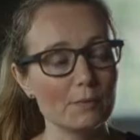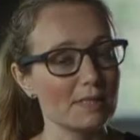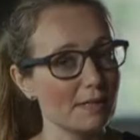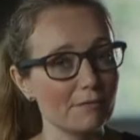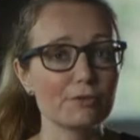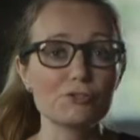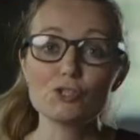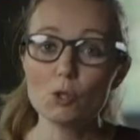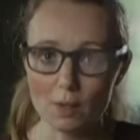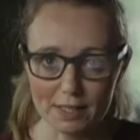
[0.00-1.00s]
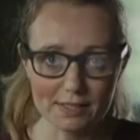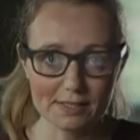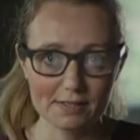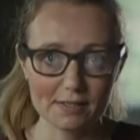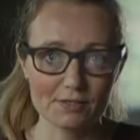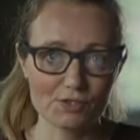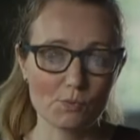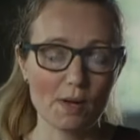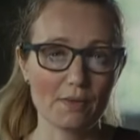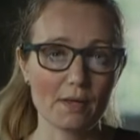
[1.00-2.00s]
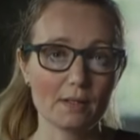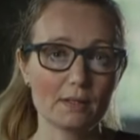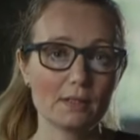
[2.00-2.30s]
was never a choice as to whether